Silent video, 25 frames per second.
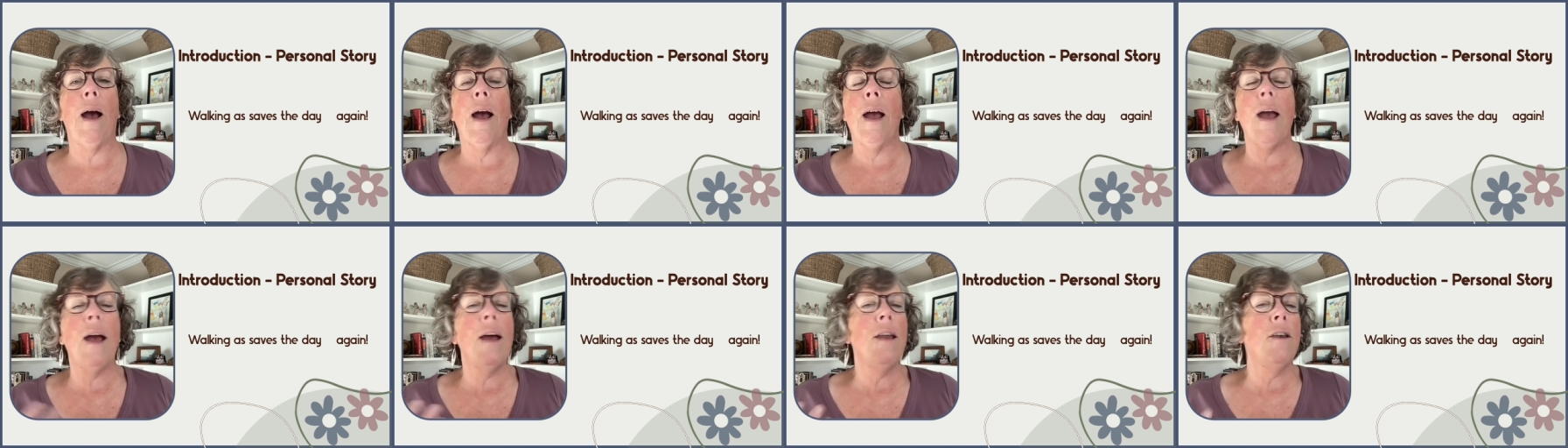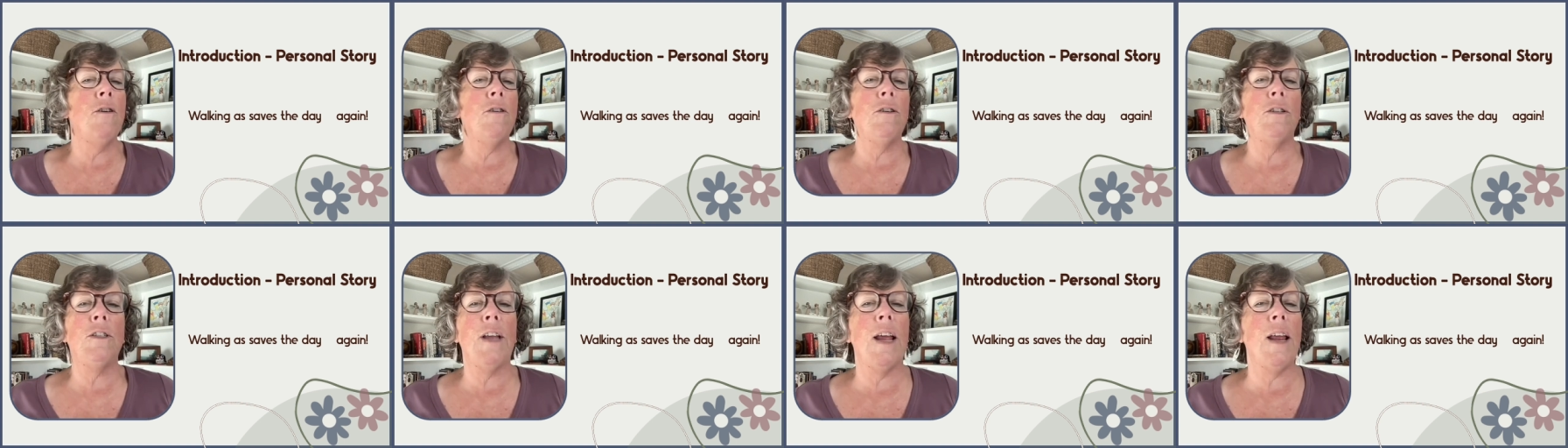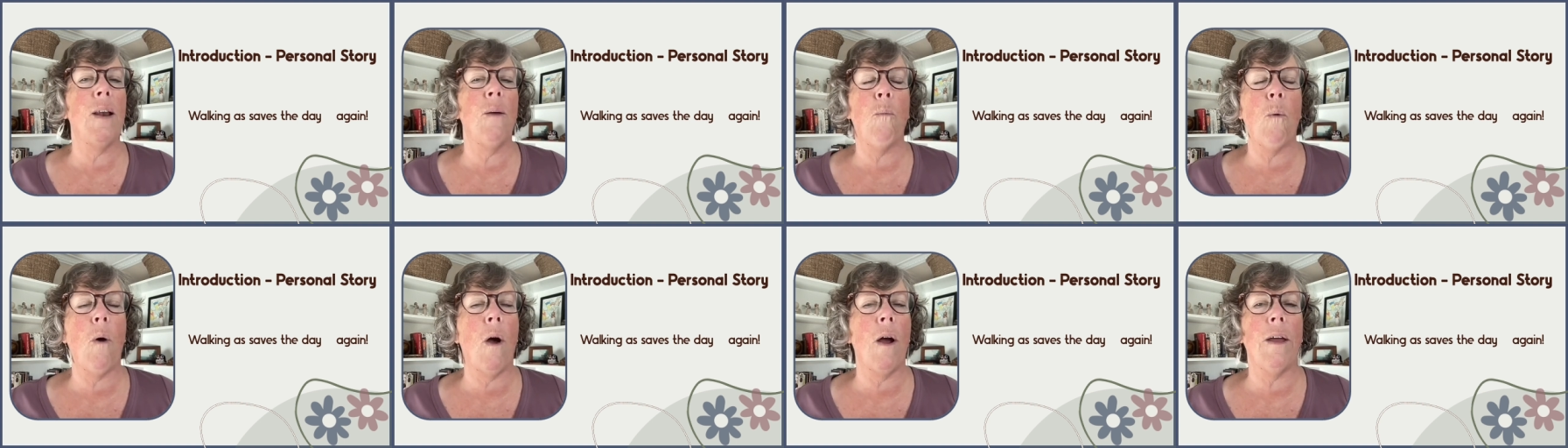I
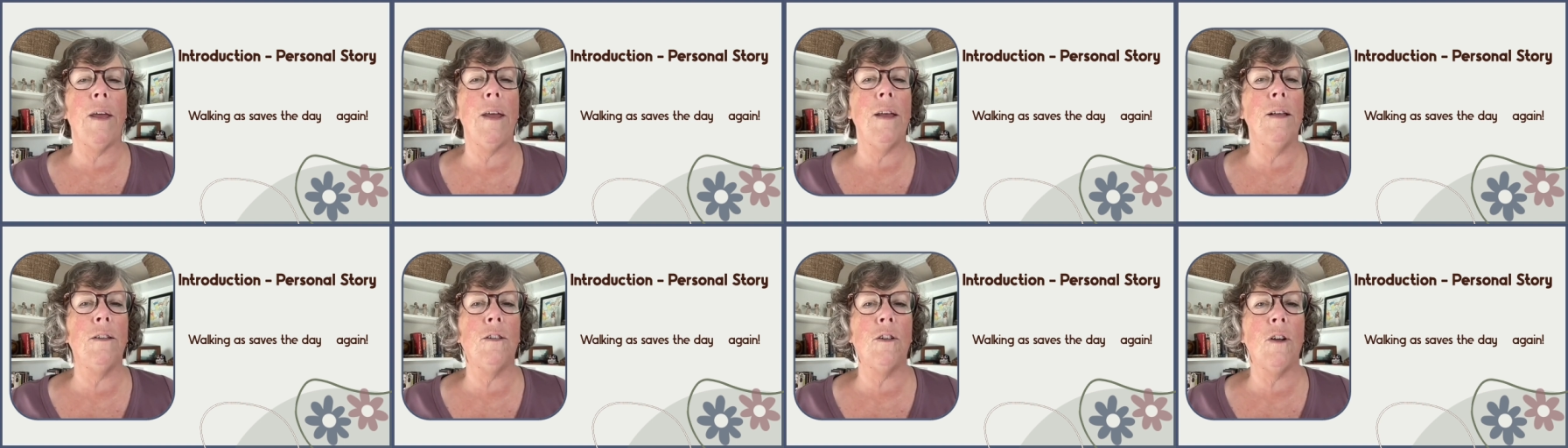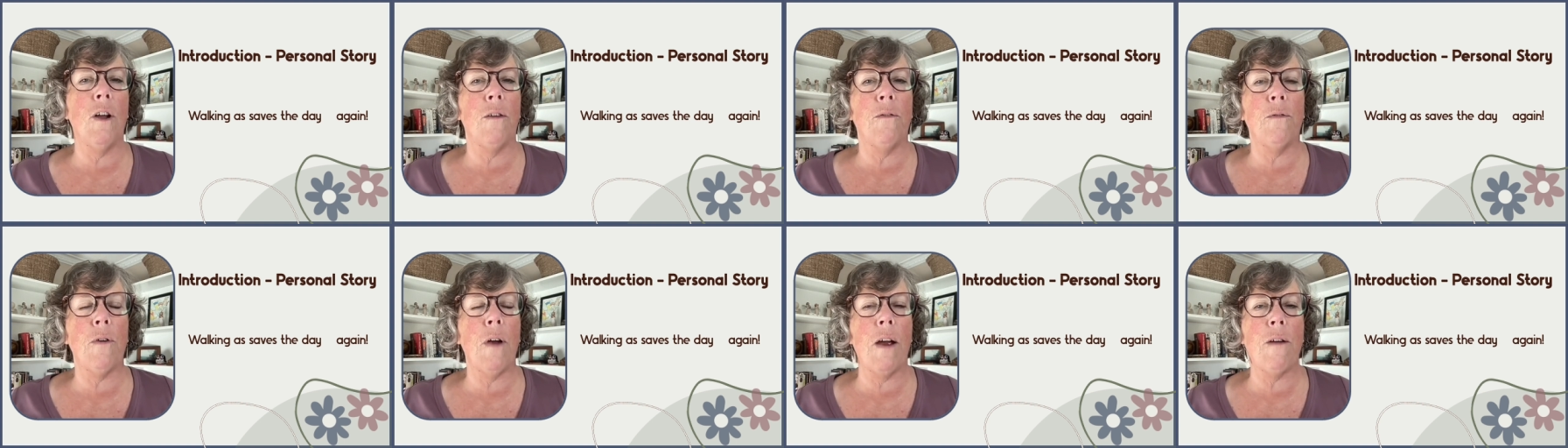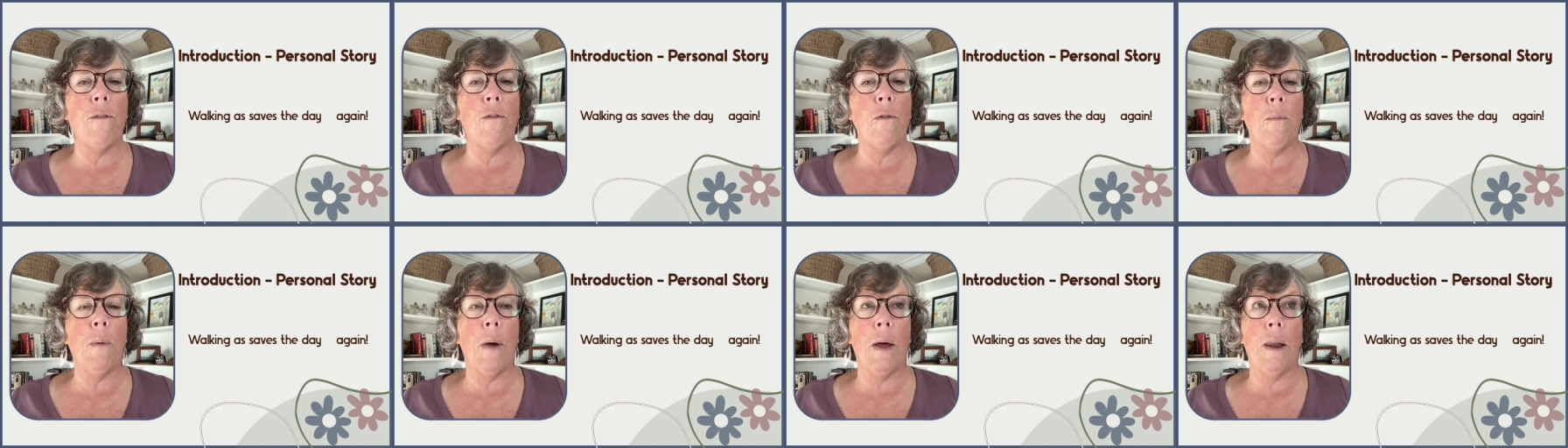understand walking's not for
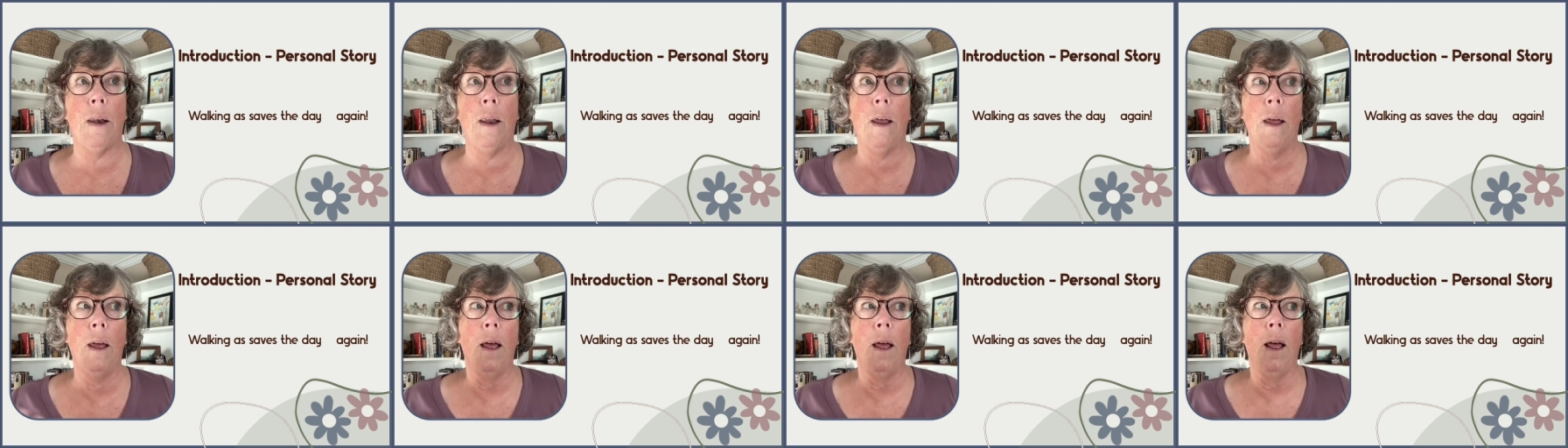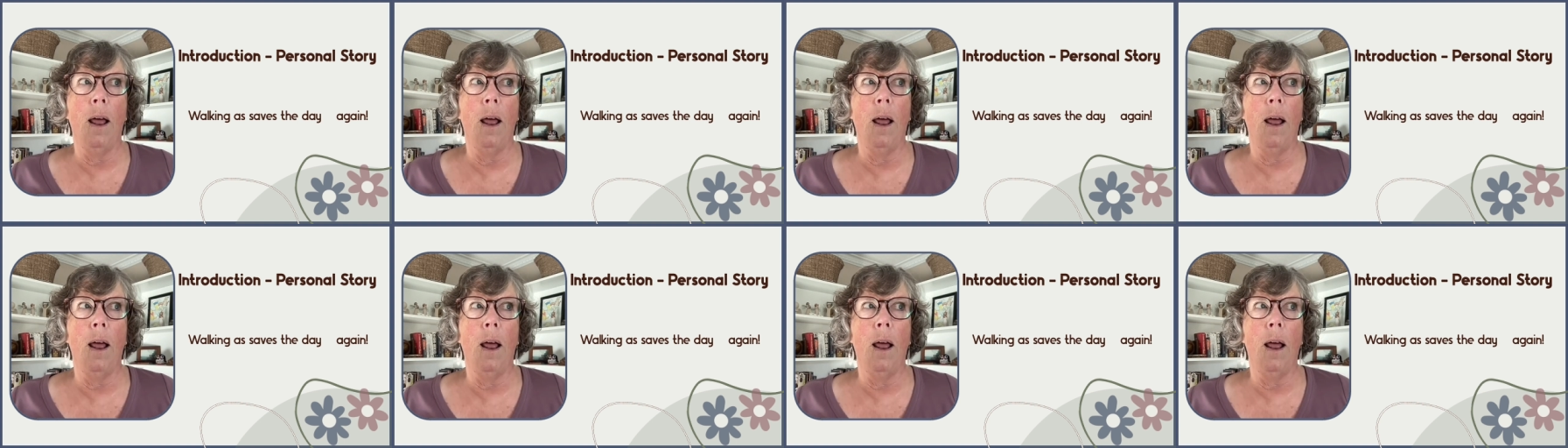everyone.